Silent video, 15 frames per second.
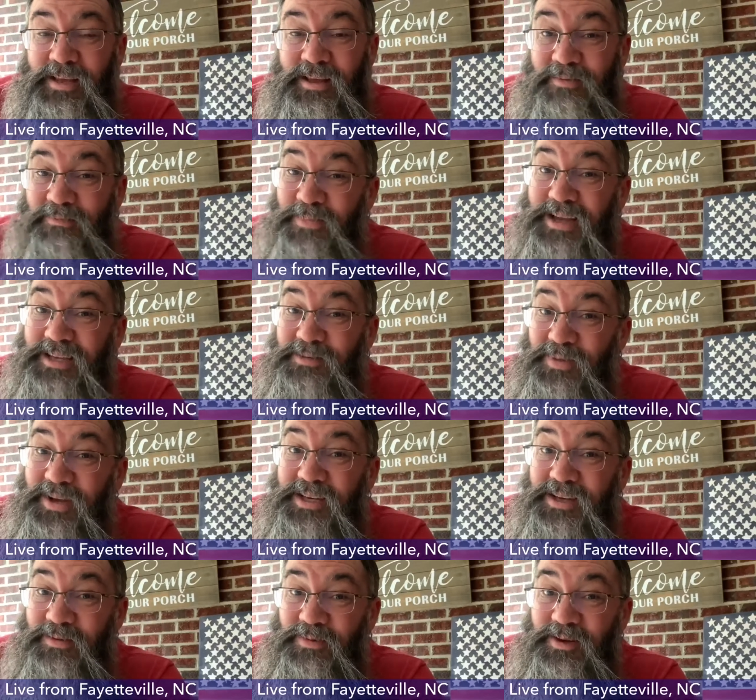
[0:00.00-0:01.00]
makes a big
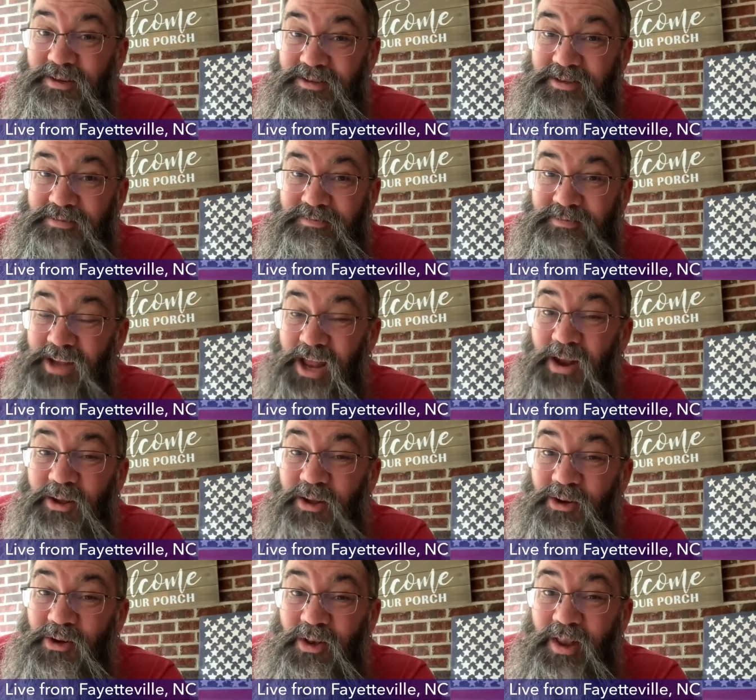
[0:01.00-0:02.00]
difference, not only
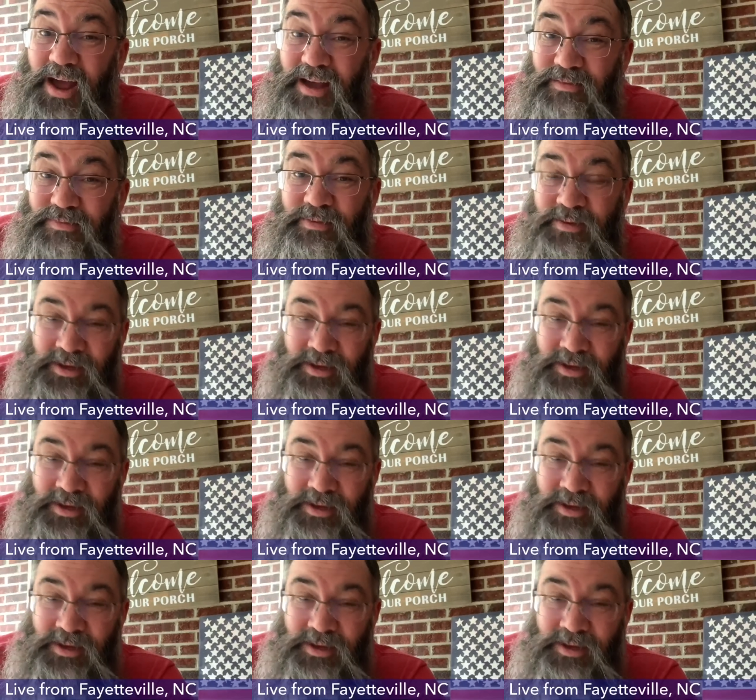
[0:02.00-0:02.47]
in your life,